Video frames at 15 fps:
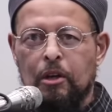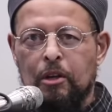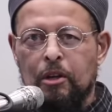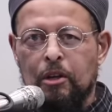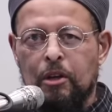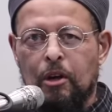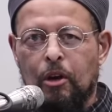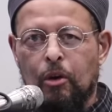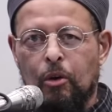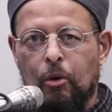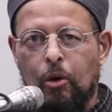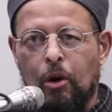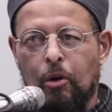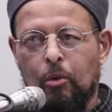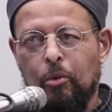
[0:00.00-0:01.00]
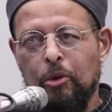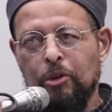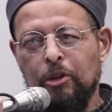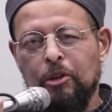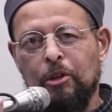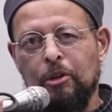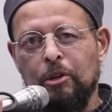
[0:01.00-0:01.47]
a
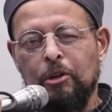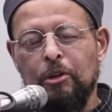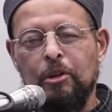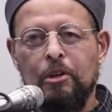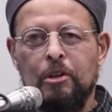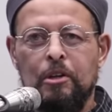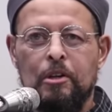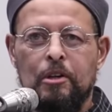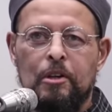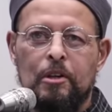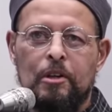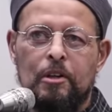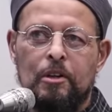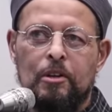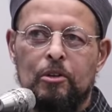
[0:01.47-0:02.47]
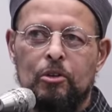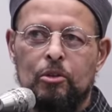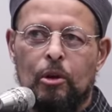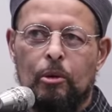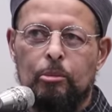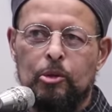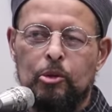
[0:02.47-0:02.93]
Whitaker,
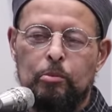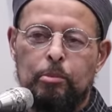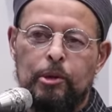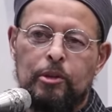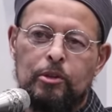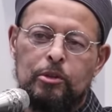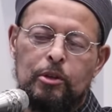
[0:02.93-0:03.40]
Selma Spence and